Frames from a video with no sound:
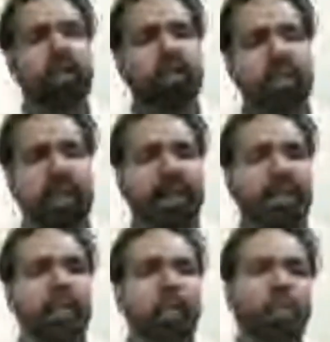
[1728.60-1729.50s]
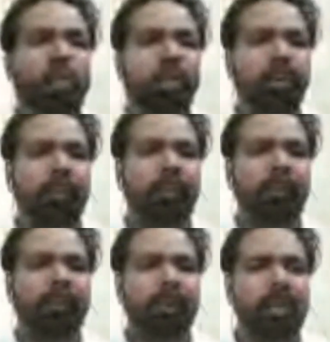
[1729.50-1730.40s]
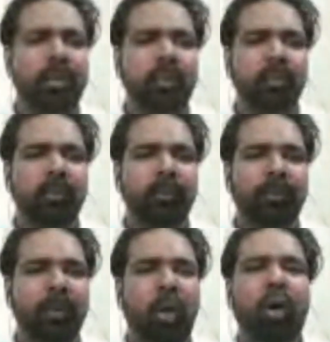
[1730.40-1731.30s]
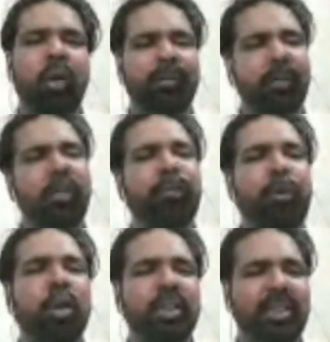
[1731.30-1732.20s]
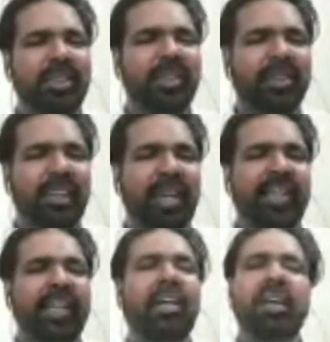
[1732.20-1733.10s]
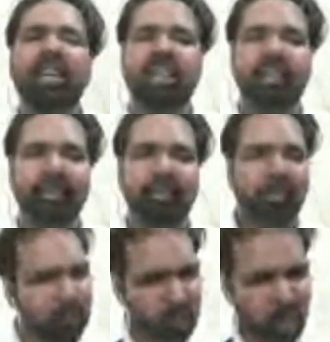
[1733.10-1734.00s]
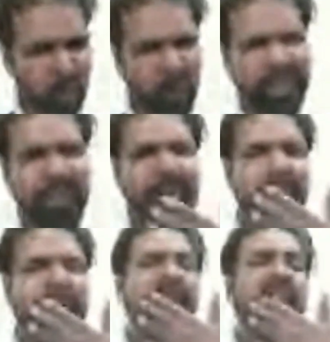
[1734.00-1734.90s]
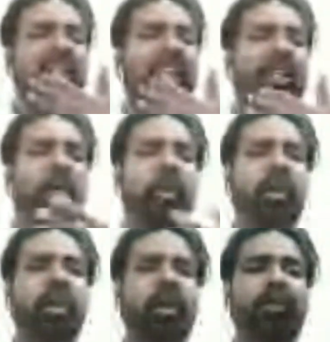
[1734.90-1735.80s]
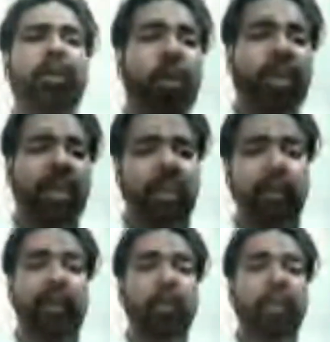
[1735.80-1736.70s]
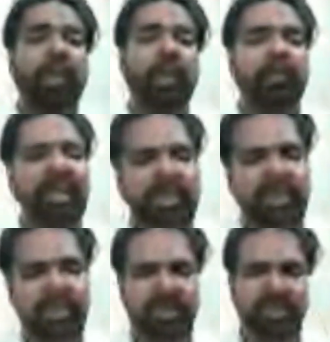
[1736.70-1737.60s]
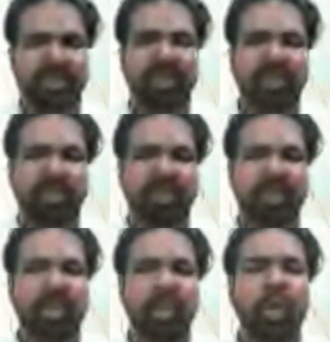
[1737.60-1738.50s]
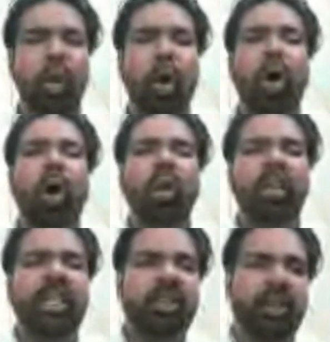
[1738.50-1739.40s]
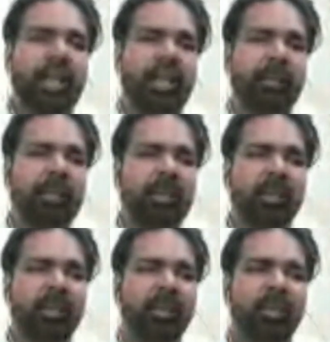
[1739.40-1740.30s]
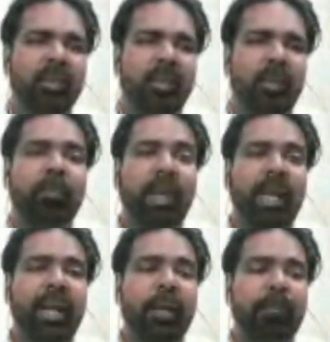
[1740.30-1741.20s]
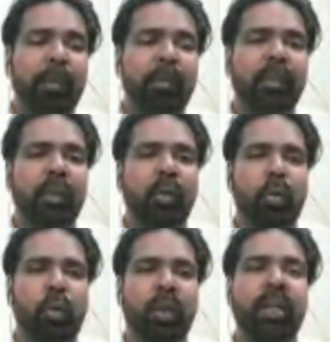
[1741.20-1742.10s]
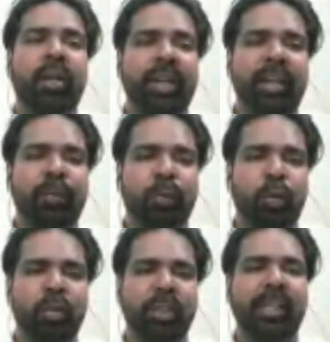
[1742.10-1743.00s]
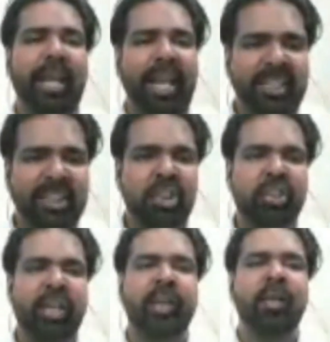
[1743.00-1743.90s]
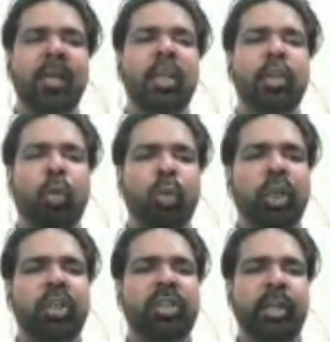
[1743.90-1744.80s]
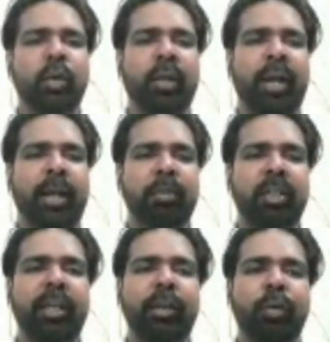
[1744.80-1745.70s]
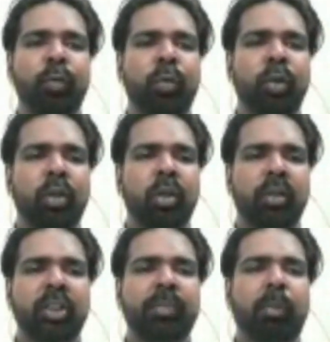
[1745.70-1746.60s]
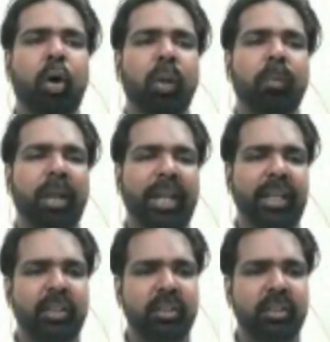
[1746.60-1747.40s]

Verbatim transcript: the Red Ribbon Hood, or the Fox and the Girl, or even that uh, Beauty and the Beauty and the Beast. All these write-ups play a pivotal role in reinforcing the existing social stereotypes into the small brains.